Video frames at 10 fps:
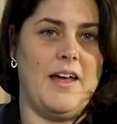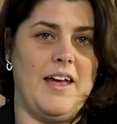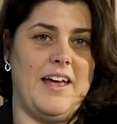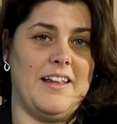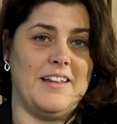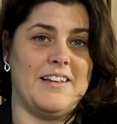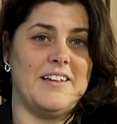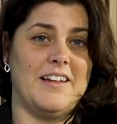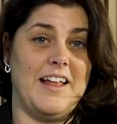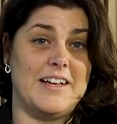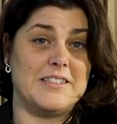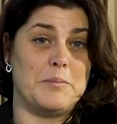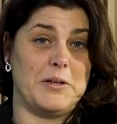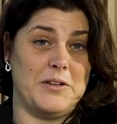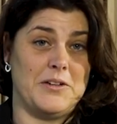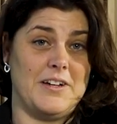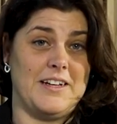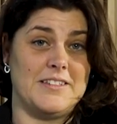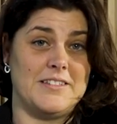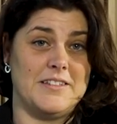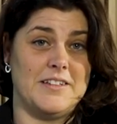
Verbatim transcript: And last but not least,